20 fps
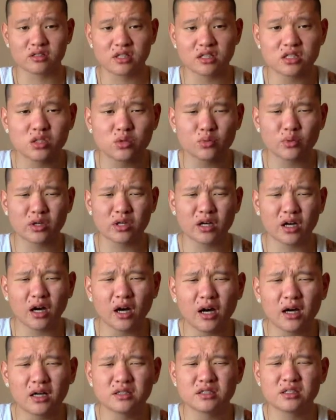This is what
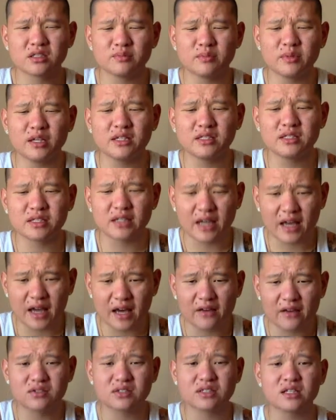causes me to
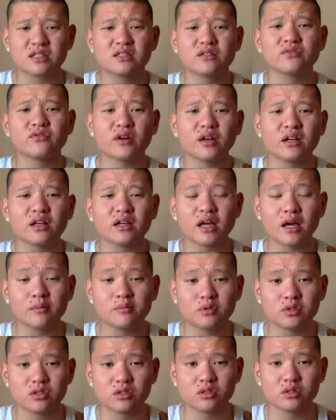have schizophrenic
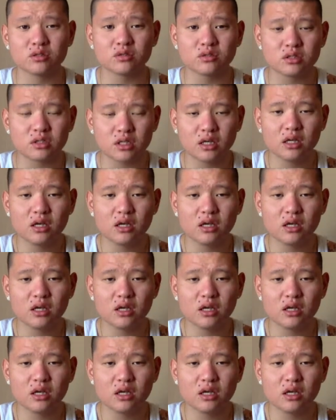episodes,